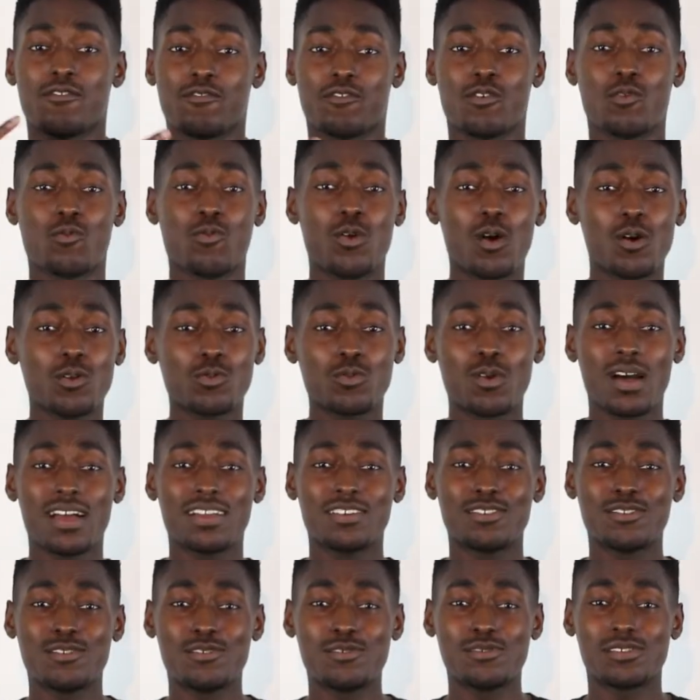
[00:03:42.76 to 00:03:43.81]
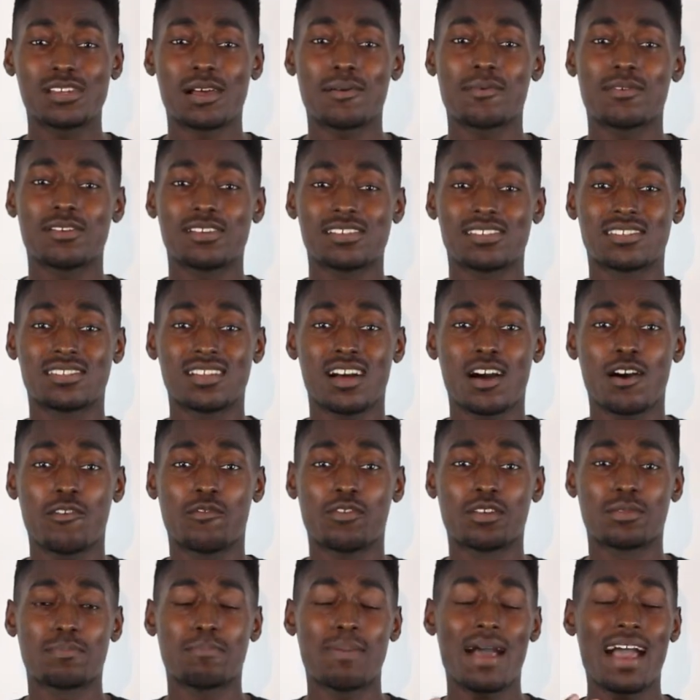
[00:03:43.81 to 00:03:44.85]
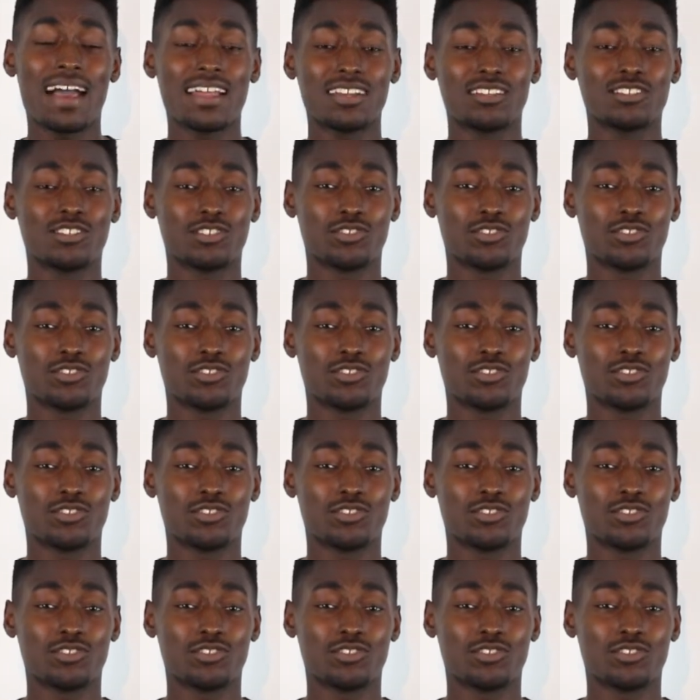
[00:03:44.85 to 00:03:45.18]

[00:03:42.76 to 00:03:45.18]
For worldwide news, I'm going to start off with Panna